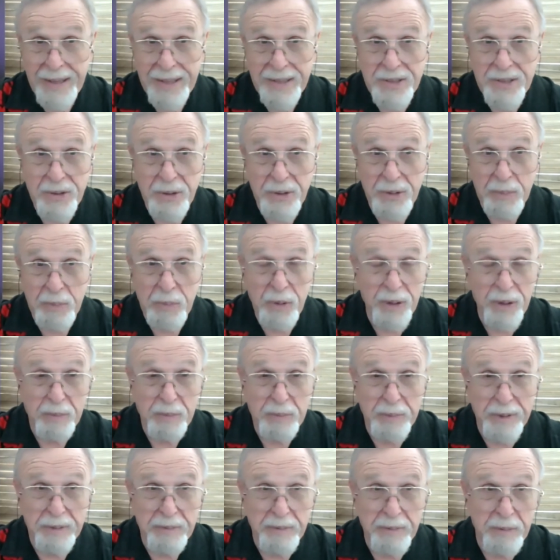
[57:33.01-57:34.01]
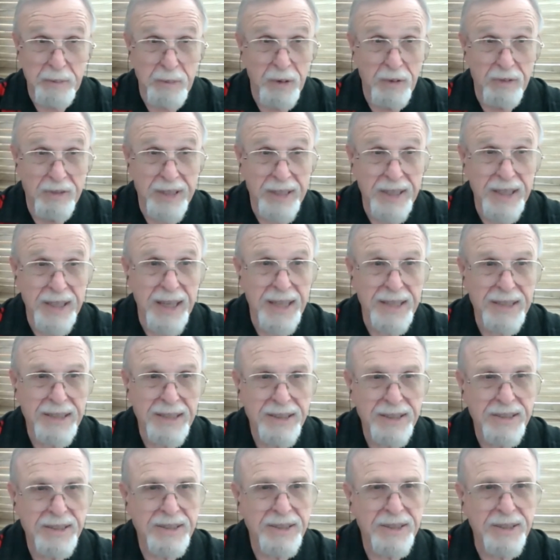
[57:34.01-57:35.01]
So they'll put them in a movie
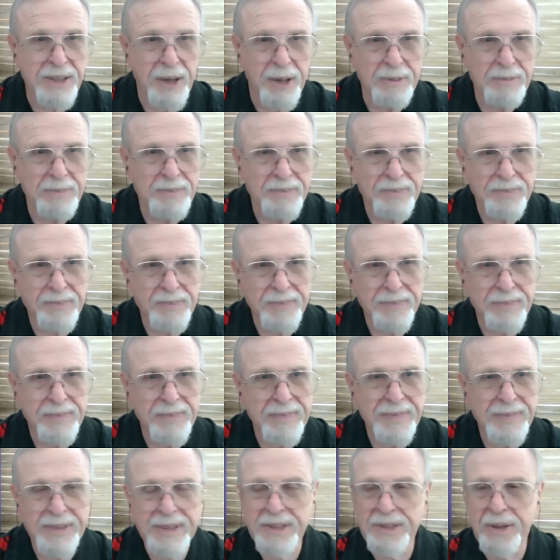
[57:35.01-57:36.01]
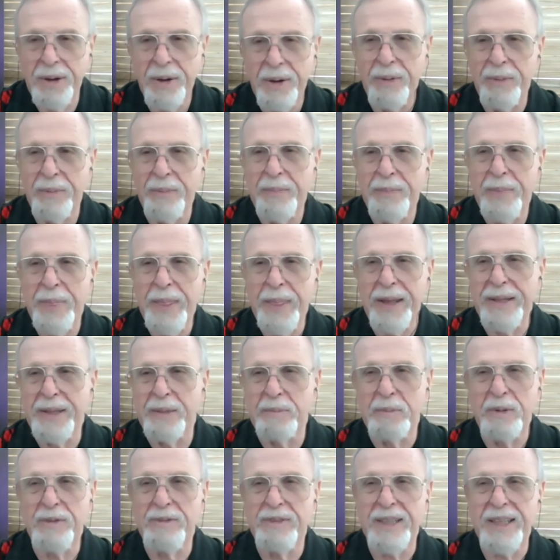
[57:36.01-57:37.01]
class. So, so, and the
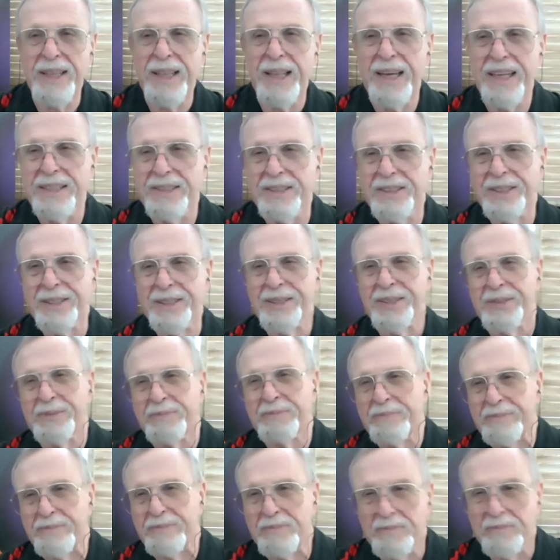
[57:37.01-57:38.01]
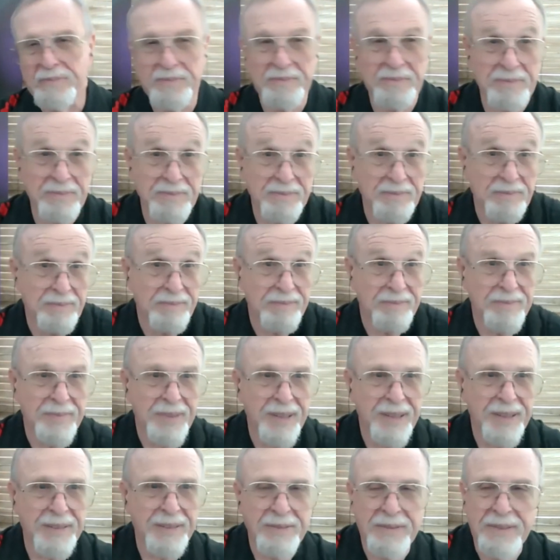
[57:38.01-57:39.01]
movie class,
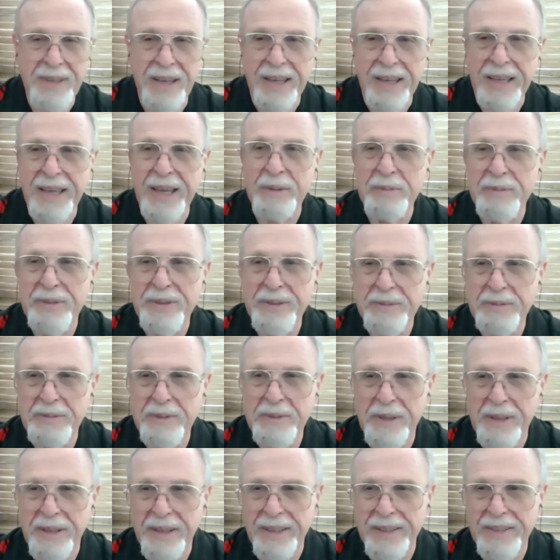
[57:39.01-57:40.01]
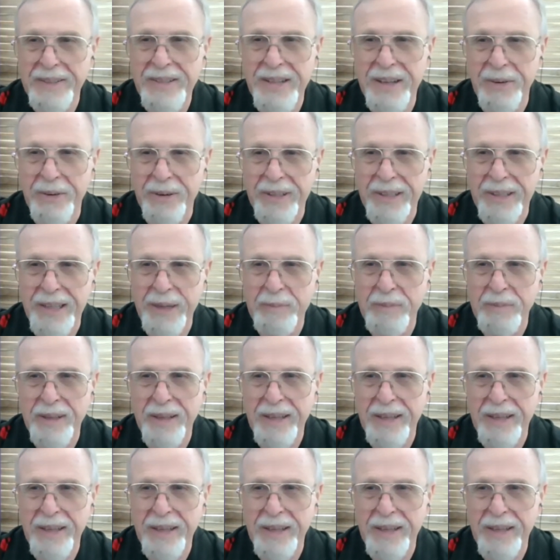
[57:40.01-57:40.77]
it keeps, it's there to keep